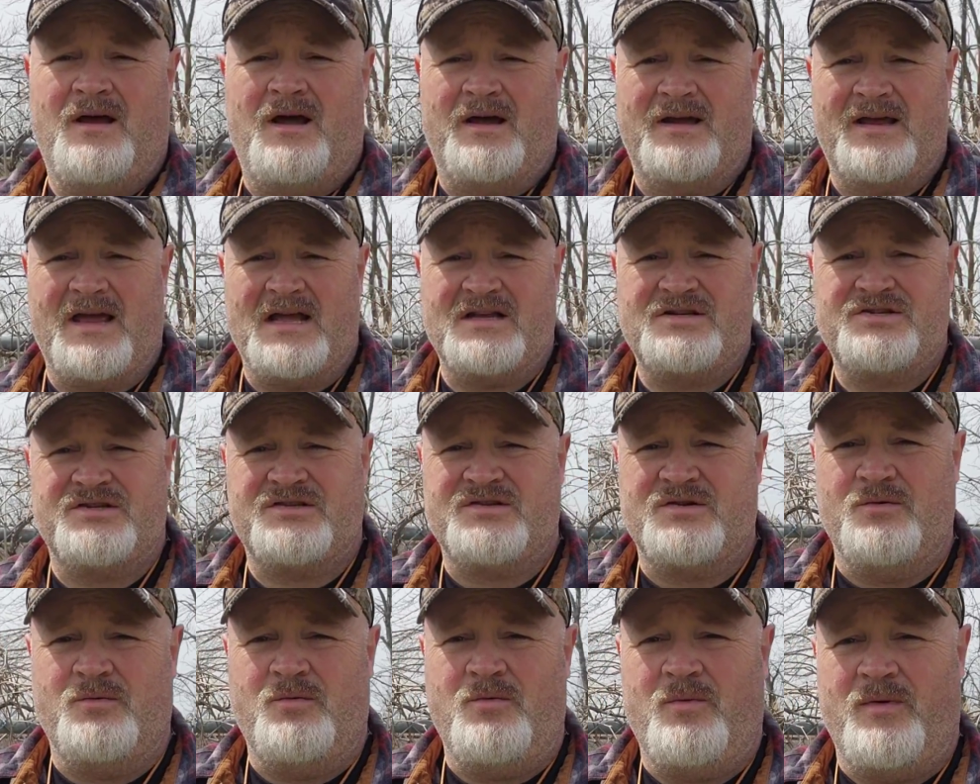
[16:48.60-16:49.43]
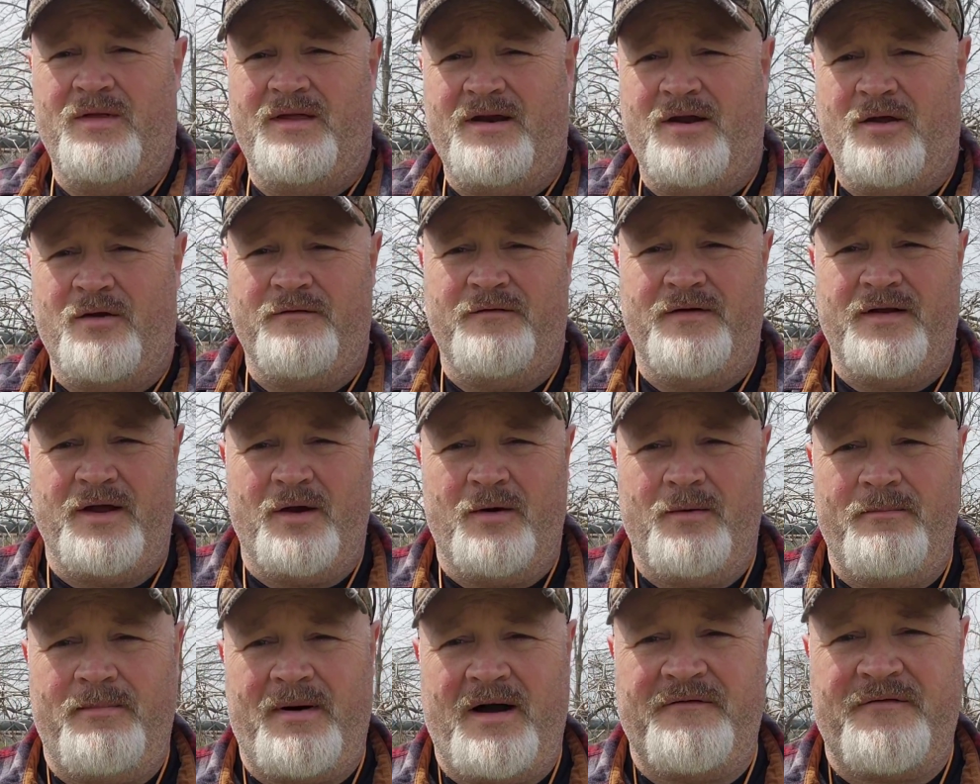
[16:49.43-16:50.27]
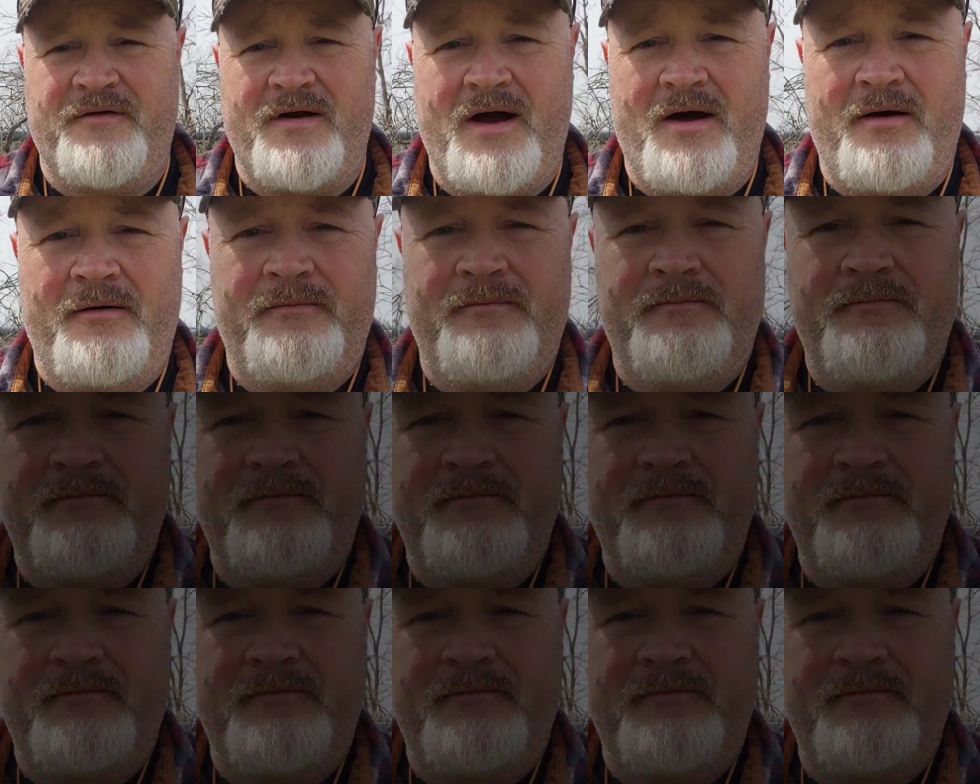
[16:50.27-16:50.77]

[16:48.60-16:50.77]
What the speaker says: I'll catch you soon with another video. Bye for now.